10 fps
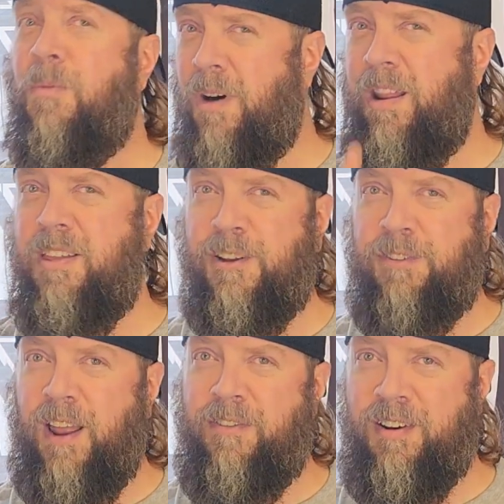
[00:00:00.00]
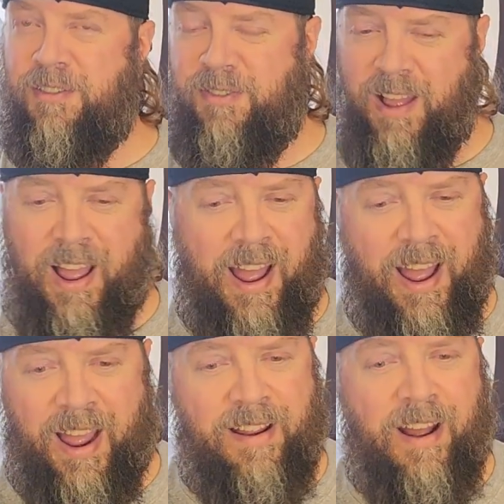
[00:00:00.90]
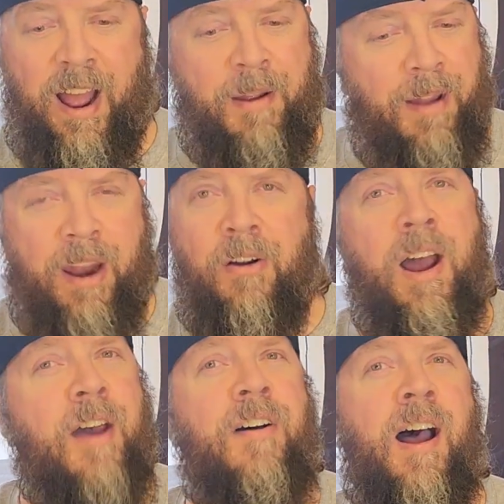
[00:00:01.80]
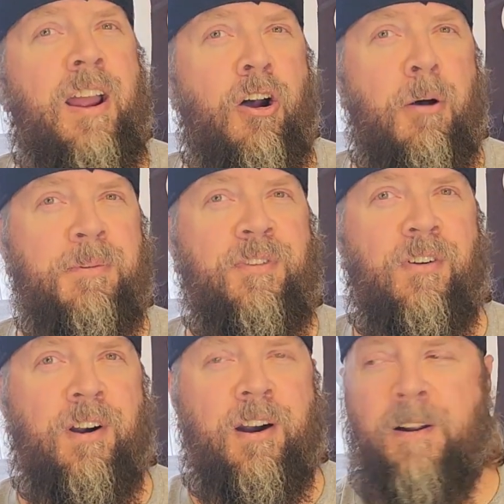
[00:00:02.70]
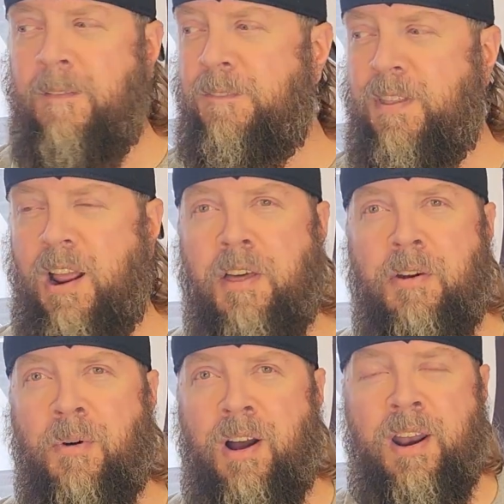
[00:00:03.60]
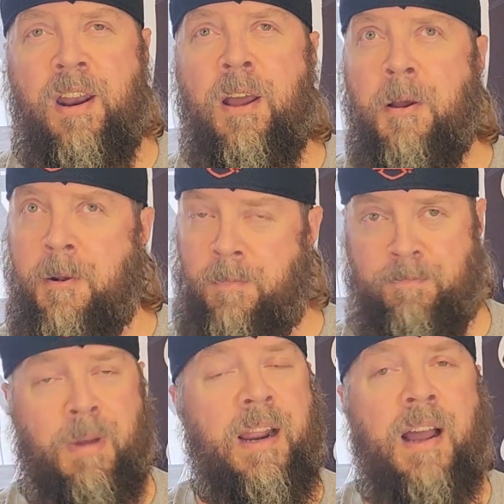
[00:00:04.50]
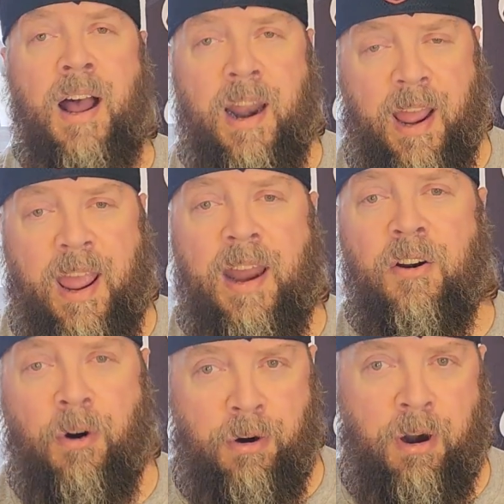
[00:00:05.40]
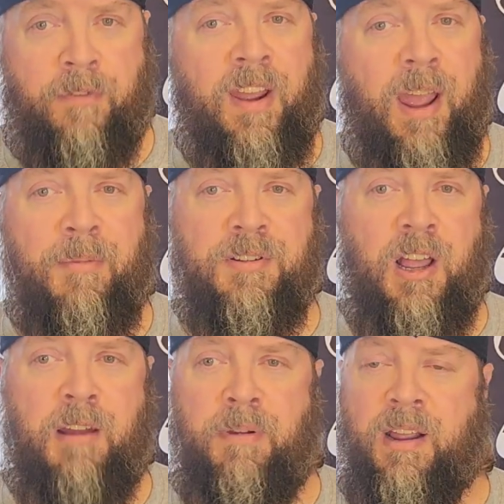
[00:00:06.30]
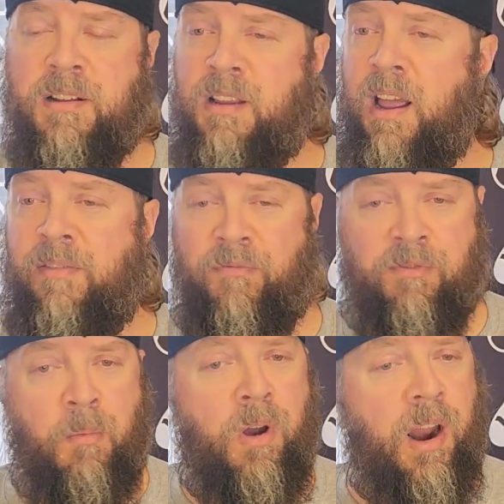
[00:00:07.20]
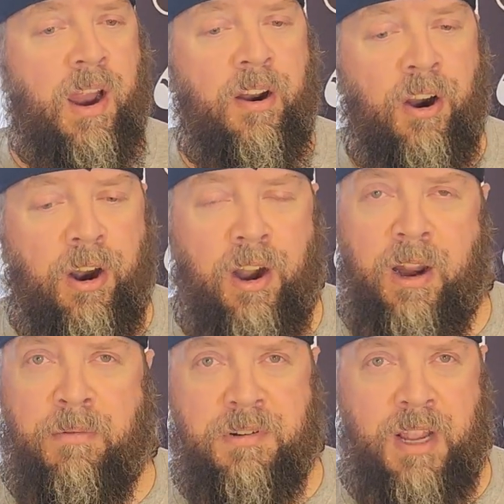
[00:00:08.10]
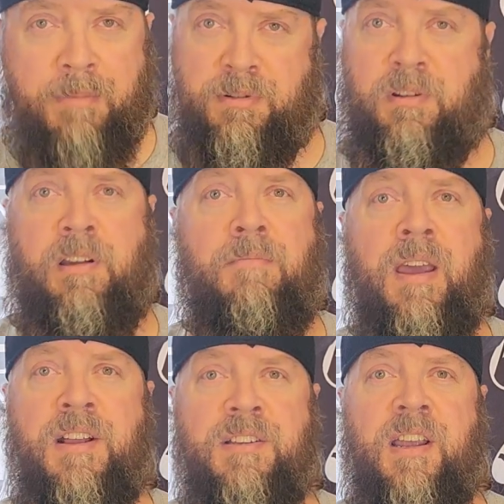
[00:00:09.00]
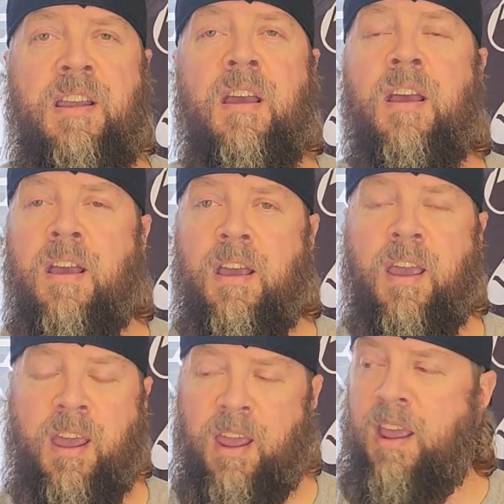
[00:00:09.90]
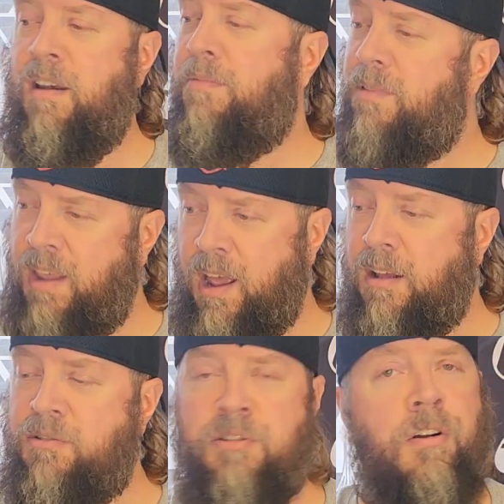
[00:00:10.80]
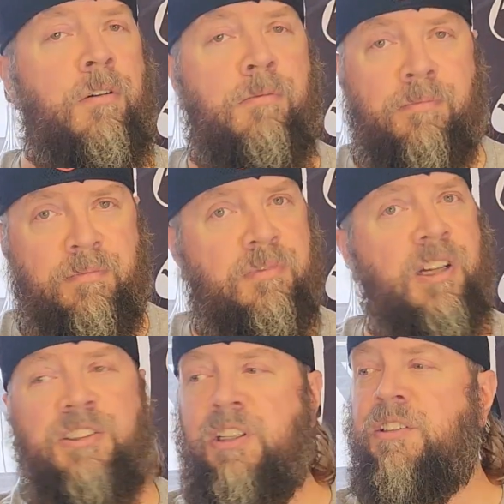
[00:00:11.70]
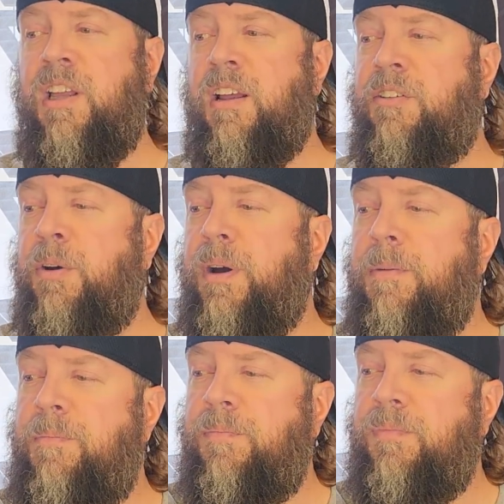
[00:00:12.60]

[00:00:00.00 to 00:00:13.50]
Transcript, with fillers: One of these flavors I, I, I don't have high hopes for. The other one, my God, I had to order it off Amazon because I from what I heard it was absolutely amazing. And yeah, so let's just get to it.